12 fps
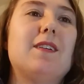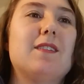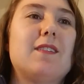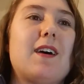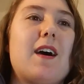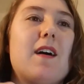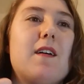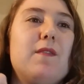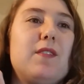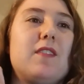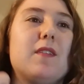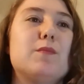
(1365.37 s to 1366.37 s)
of
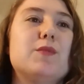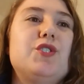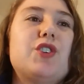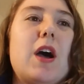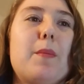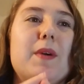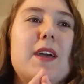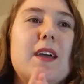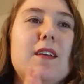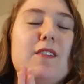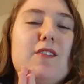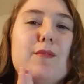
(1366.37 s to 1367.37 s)
some shopping,
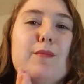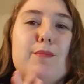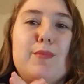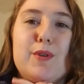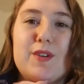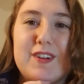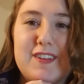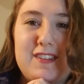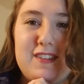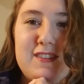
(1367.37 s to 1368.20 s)
some books,